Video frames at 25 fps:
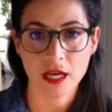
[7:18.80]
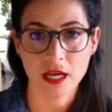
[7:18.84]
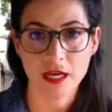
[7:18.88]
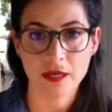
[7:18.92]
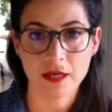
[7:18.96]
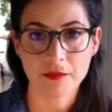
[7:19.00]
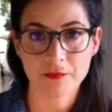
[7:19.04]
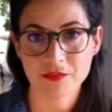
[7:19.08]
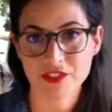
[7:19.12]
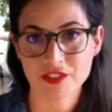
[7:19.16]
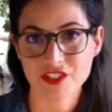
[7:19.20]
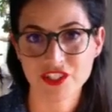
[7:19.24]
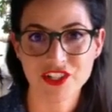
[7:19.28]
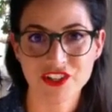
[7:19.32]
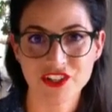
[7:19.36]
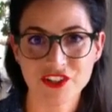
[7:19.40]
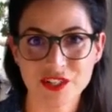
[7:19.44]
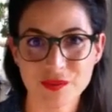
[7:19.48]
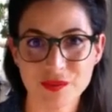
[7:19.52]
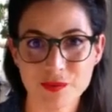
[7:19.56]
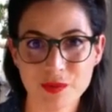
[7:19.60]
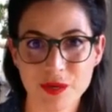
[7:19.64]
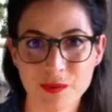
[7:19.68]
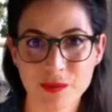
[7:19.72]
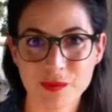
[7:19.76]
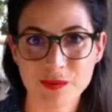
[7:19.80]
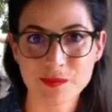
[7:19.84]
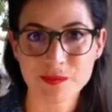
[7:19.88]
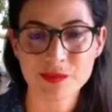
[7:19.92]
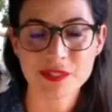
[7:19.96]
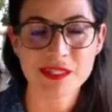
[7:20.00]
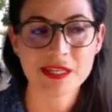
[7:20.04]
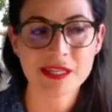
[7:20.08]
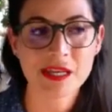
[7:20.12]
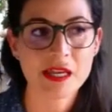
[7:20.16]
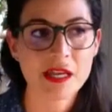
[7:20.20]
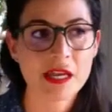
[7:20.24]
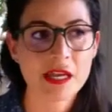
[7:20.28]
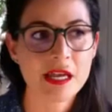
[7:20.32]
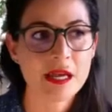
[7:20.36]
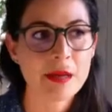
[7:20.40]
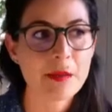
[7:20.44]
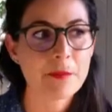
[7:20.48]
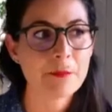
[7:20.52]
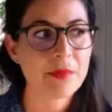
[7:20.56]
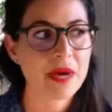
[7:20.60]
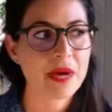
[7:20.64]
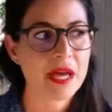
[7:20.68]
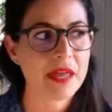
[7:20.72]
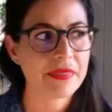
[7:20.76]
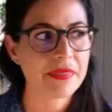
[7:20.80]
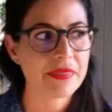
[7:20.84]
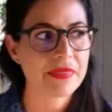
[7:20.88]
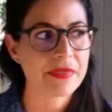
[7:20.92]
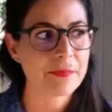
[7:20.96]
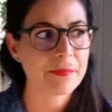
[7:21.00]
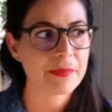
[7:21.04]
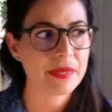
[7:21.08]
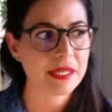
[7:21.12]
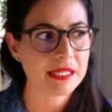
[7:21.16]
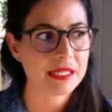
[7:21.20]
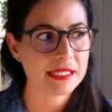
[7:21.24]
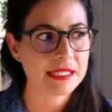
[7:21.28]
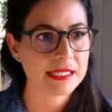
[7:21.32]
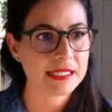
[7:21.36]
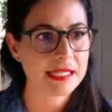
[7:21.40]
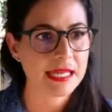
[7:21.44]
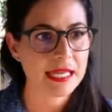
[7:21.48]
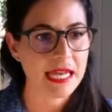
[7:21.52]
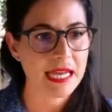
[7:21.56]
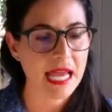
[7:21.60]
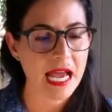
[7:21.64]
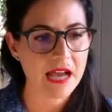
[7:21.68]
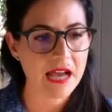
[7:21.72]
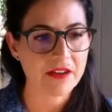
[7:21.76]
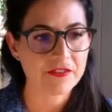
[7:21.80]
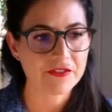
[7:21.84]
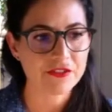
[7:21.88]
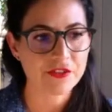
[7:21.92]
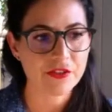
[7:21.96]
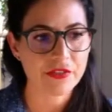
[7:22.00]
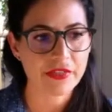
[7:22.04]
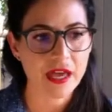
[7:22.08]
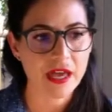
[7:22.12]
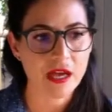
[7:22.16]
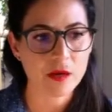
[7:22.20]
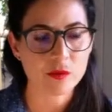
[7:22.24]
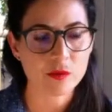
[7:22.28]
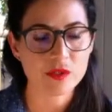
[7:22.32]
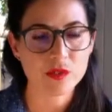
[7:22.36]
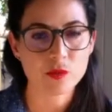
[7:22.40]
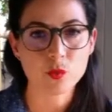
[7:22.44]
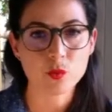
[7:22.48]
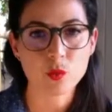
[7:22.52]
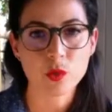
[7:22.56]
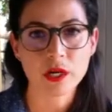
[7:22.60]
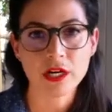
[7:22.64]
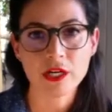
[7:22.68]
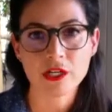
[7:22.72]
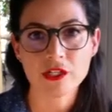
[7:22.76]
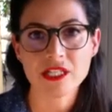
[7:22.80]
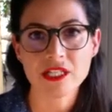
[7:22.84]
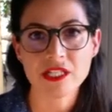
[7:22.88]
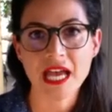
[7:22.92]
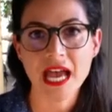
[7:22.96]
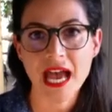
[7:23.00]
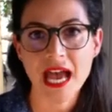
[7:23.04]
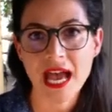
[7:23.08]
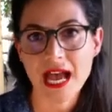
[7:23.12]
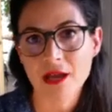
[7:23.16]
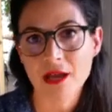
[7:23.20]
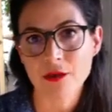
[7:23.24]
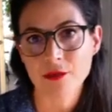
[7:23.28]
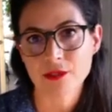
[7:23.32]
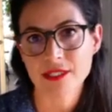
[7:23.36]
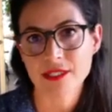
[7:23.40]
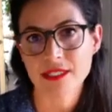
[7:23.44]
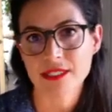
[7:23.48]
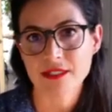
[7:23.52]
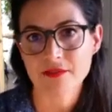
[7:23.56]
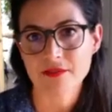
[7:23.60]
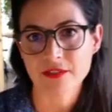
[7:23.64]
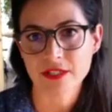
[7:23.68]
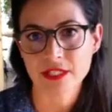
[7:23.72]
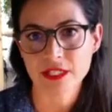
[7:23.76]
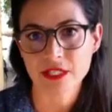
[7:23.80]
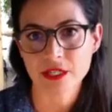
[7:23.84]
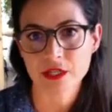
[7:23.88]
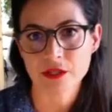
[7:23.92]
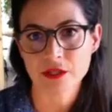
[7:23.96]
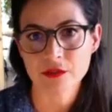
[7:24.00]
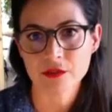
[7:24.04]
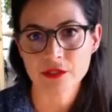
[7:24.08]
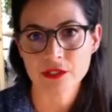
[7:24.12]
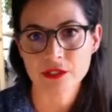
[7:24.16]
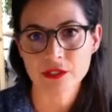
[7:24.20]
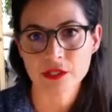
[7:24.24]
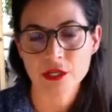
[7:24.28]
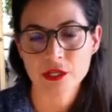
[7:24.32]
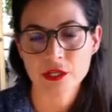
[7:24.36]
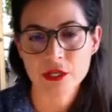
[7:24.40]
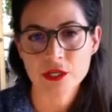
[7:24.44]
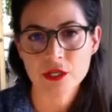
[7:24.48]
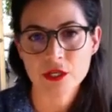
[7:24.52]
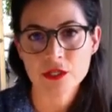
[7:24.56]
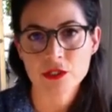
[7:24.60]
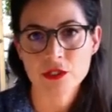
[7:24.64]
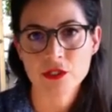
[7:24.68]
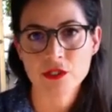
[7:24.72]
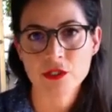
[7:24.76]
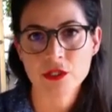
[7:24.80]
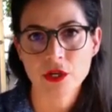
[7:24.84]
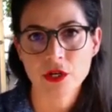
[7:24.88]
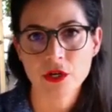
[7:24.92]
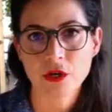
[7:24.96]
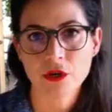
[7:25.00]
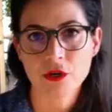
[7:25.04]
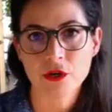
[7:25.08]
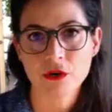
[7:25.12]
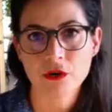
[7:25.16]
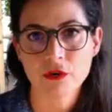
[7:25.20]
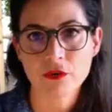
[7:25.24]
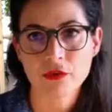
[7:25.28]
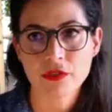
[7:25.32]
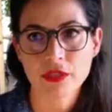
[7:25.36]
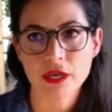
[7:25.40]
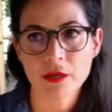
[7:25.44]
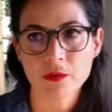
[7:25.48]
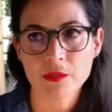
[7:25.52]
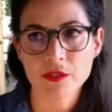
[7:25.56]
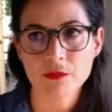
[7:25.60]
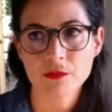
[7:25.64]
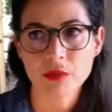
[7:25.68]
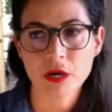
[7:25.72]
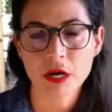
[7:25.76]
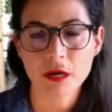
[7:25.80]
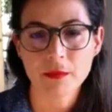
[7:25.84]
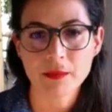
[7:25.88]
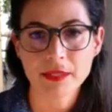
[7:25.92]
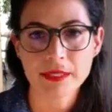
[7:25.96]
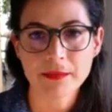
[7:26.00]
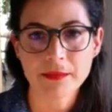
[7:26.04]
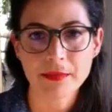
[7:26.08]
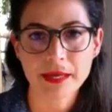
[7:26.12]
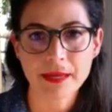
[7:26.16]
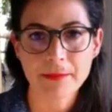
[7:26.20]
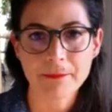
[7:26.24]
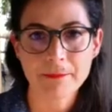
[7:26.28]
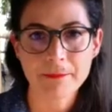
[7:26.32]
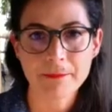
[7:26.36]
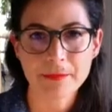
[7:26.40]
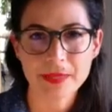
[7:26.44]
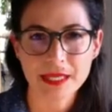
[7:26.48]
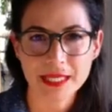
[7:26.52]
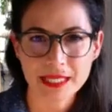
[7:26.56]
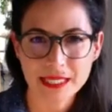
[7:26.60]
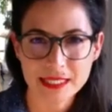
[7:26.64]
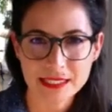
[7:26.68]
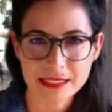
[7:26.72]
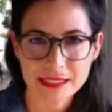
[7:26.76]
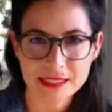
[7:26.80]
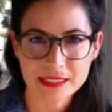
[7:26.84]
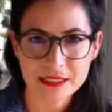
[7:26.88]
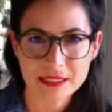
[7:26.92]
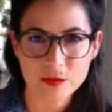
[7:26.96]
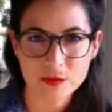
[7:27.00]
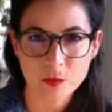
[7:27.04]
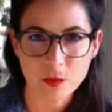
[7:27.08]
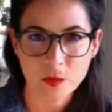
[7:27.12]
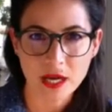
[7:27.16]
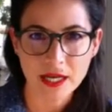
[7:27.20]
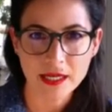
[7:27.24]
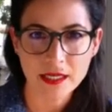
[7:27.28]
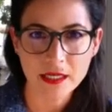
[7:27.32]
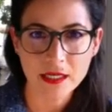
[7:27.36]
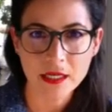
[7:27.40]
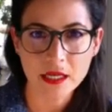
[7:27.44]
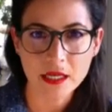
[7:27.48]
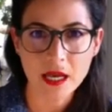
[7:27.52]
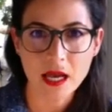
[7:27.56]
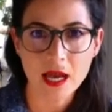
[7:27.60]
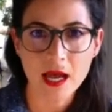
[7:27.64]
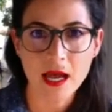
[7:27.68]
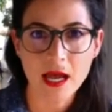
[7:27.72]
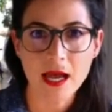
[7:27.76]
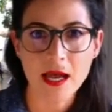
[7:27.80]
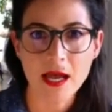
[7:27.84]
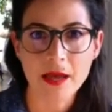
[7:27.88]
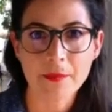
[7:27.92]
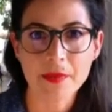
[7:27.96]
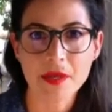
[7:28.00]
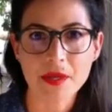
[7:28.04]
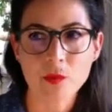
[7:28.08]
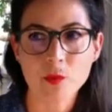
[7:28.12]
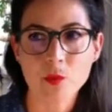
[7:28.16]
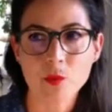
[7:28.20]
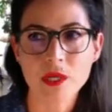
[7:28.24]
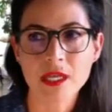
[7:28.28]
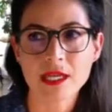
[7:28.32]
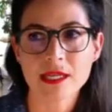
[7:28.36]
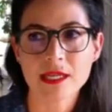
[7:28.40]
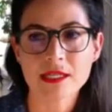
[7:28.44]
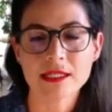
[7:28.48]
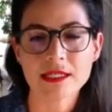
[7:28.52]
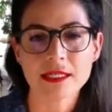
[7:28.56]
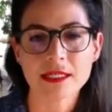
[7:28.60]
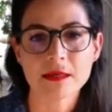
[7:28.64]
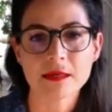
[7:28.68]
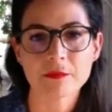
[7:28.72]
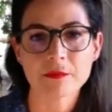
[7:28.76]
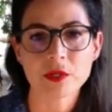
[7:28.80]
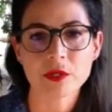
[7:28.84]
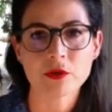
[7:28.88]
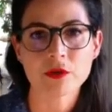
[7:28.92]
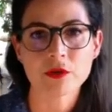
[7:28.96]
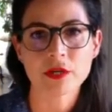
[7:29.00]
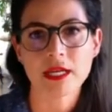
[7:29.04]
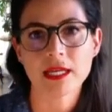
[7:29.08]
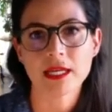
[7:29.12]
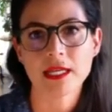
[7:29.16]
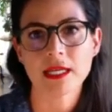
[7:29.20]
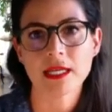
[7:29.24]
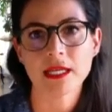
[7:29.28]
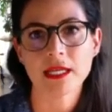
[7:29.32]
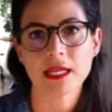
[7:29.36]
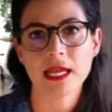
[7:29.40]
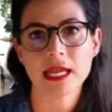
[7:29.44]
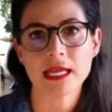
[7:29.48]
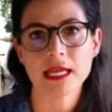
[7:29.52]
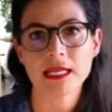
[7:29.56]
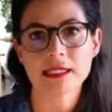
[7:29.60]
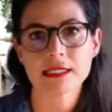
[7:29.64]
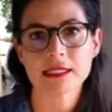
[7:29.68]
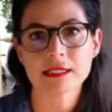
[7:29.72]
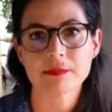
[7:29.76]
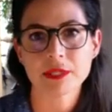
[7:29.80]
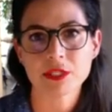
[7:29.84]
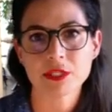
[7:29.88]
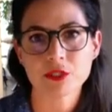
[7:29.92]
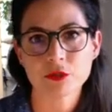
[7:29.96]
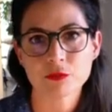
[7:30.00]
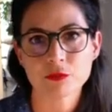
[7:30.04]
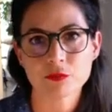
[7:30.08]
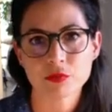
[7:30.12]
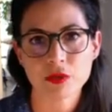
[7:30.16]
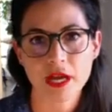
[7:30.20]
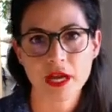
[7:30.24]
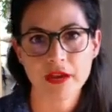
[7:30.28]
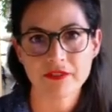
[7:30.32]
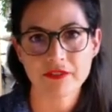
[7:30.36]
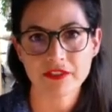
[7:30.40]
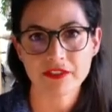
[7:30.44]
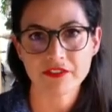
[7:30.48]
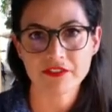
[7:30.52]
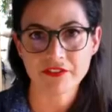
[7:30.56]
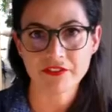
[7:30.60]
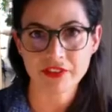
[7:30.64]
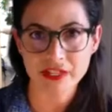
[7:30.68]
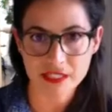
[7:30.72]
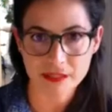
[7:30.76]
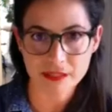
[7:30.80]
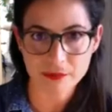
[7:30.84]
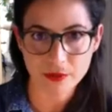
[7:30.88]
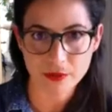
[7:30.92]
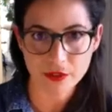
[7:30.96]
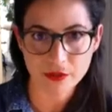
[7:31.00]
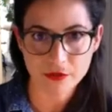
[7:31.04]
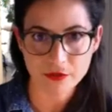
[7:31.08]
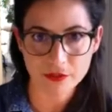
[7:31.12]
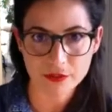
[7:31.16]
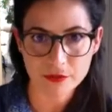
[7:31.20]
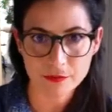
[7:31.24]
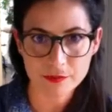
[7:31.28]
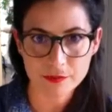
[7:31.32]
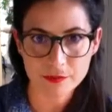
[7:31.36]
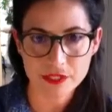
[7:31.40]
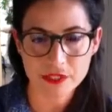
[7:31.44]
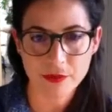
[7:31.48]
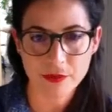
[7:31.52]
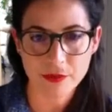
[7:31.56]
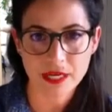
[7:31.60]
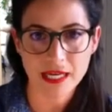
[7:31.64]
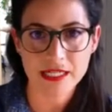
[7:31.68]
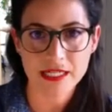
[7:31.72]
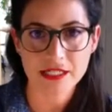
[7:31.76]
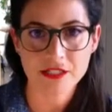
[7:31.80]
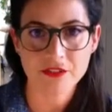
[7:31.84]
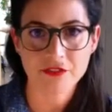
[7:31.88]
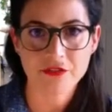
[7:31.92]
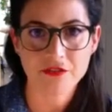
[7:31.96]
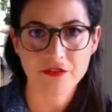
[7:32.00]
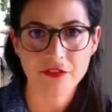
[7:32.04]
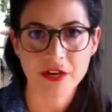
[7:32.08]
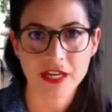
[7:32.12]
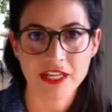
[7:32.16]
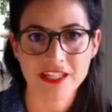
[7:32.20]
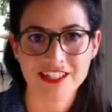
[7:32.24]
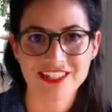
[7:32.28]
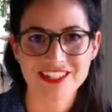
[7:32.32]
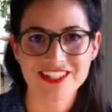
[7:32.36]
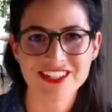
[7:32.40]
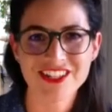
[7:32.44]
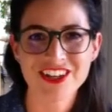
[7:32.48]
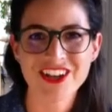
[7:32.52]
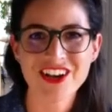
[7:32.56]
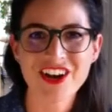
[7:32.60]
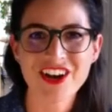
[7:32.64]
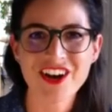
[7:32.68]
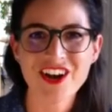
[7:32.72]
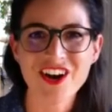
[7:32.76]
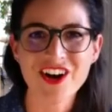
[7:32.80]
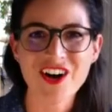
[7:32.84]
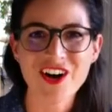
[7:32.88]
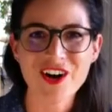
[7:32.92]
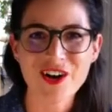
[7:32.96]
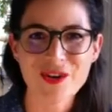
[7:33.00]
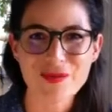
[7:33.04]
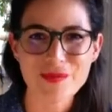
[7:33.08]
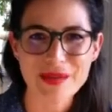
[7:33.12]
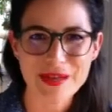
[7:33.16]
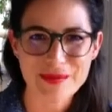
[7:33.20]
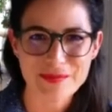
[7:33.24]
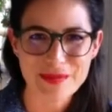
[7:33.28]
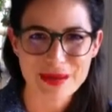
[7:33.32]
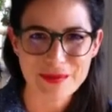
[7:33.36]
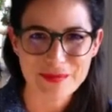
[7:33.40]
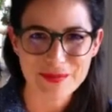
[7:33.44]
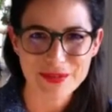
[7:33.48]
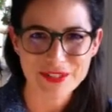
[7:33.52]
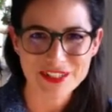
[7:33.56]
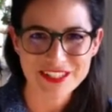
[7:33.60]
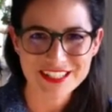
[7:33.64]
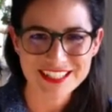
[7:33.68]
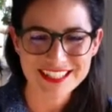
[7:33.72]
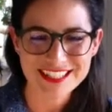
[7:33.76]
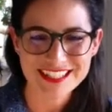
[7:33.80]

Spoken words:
security problems. But the biggest then after that was where to house the videos. So that was probably my biggest one. And we ended up creating a special private Facebook group. So I had to friend all my members